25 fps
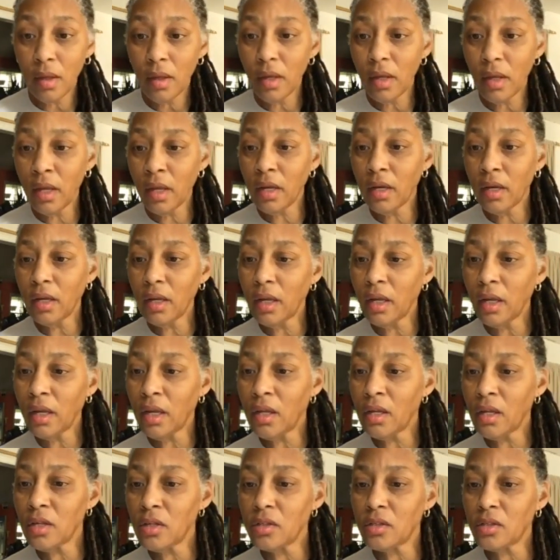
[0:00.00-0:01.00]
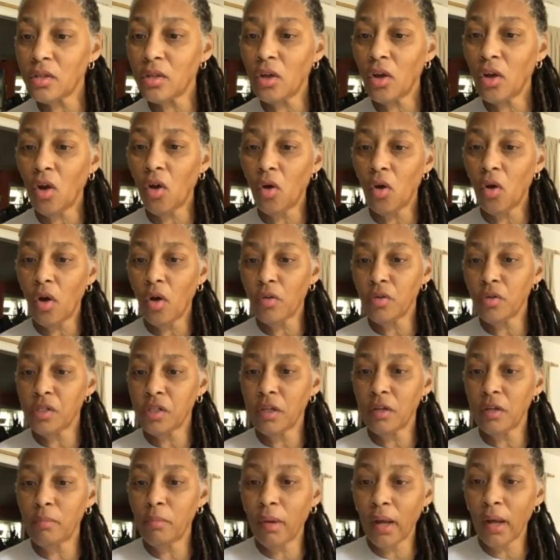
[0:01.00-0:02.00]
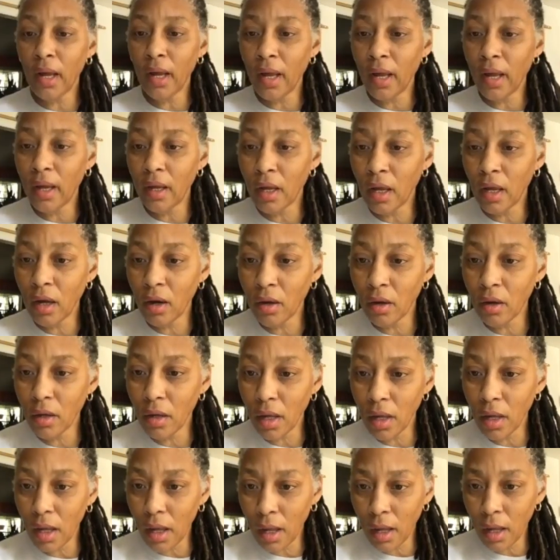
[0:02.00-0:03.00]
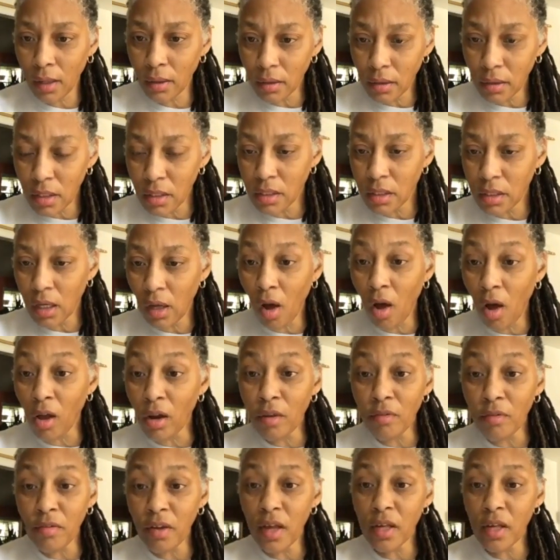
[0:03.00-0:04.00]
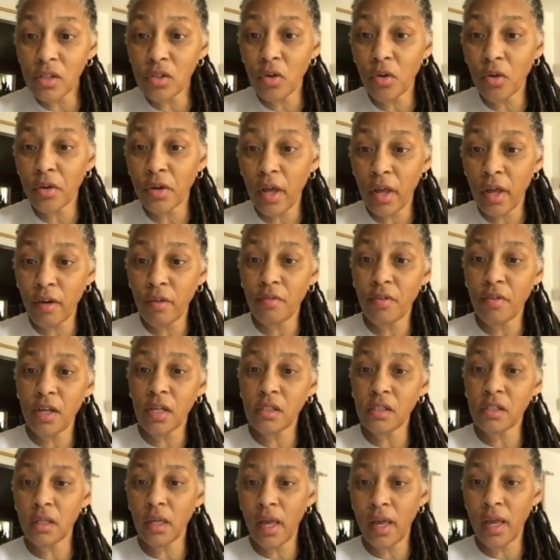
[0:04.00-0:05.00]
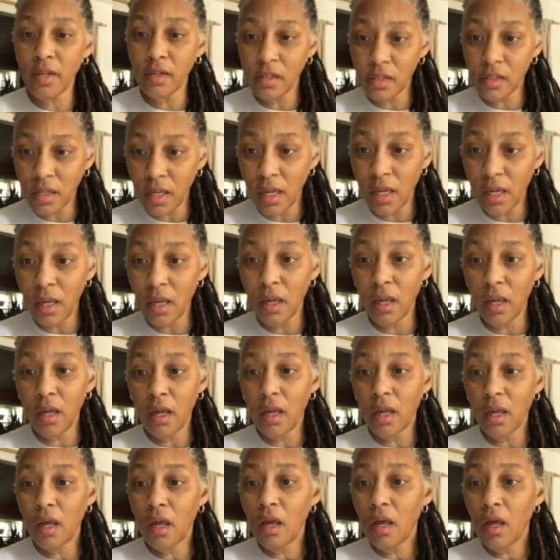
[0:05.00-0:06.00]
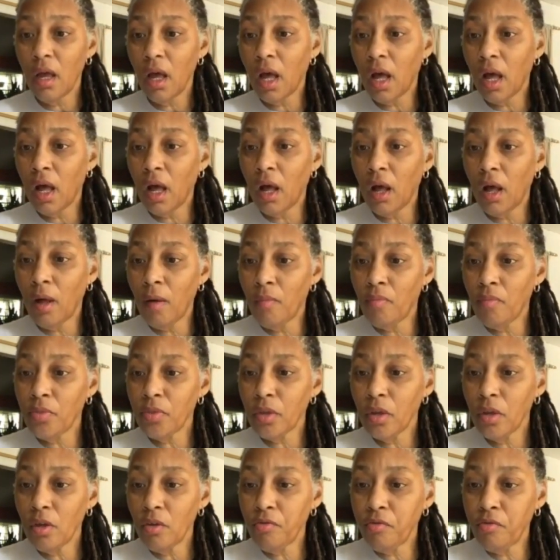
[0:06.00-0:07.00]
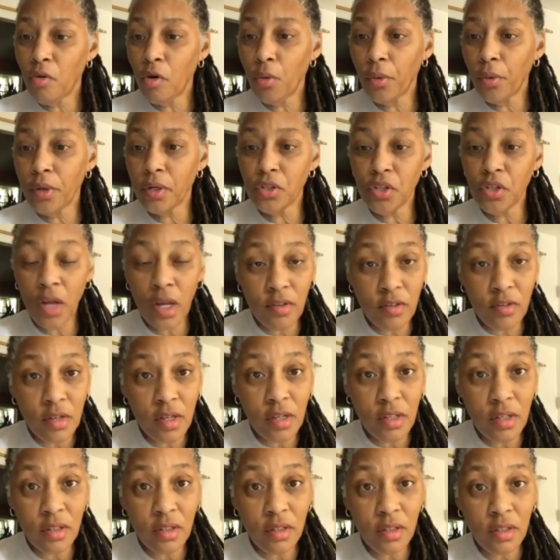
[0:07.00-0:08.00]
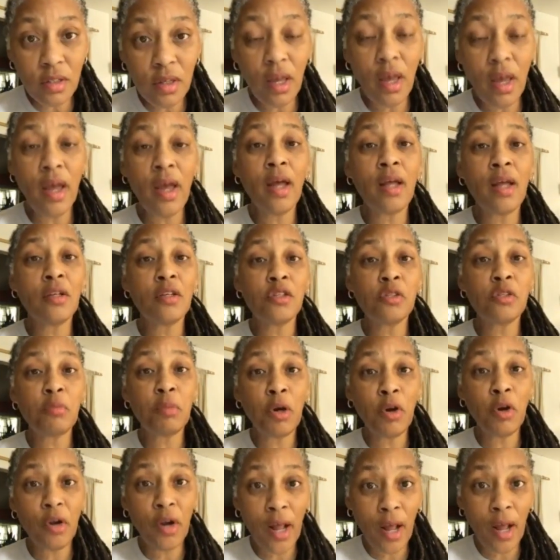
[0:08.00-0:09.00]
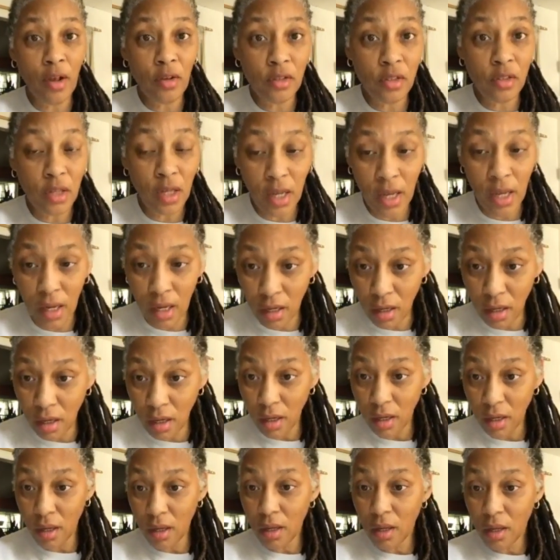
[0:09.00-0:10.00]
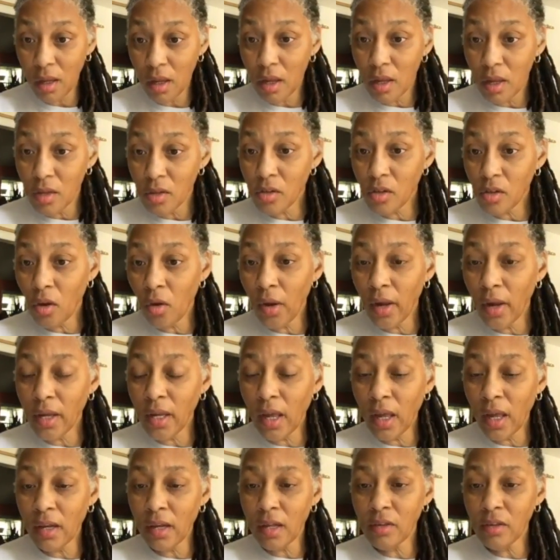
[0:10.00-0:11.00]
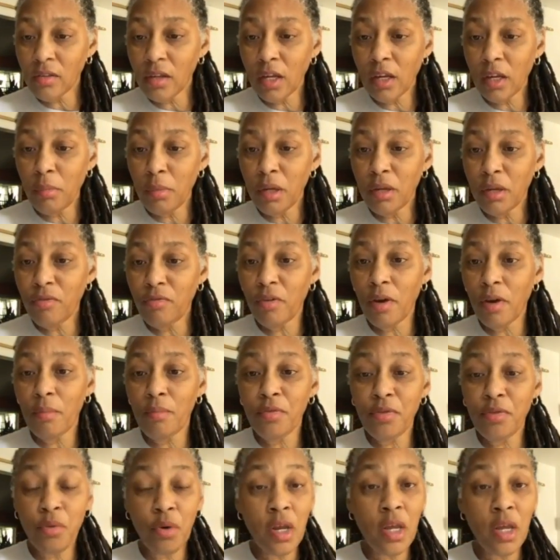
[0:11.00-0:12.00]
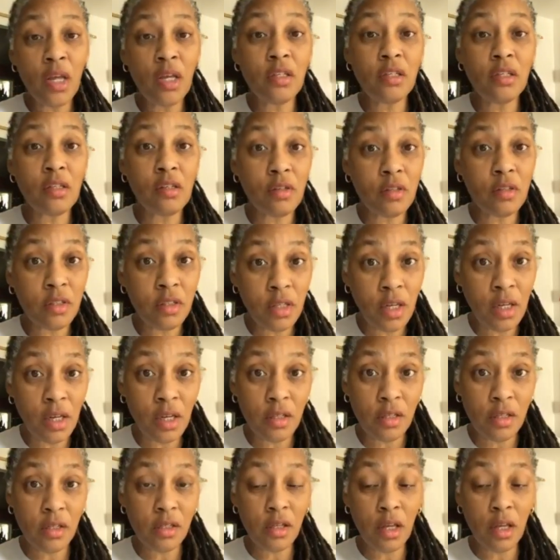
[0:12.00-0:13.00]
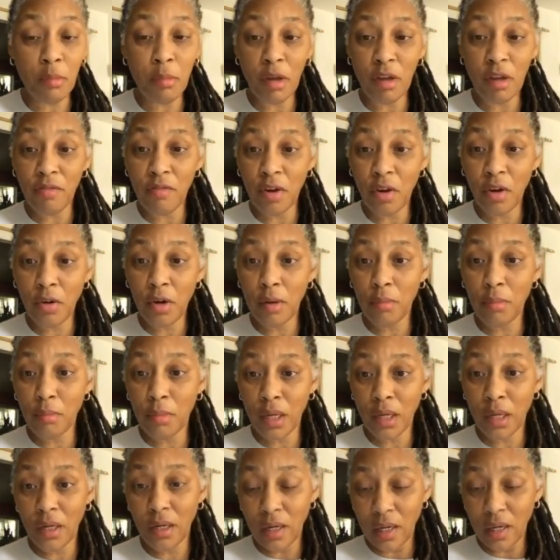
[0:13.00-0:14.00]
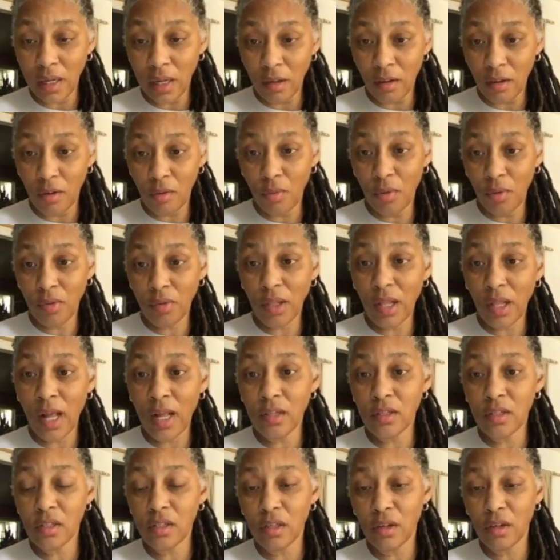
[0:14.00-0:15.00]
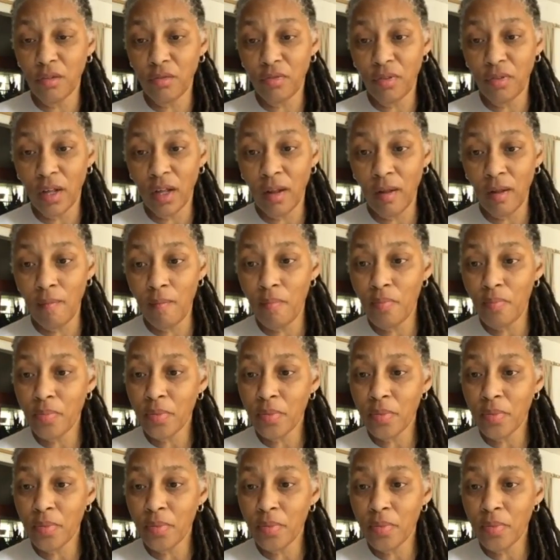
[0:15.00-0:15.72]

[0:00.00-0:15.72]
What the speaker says: It is co-hosted by, All of Us or None of Us NC, Forward Justice, and Spirit House, Inc. So again, that's going to be from 3 until 6. It's going to be a very big deal with lots of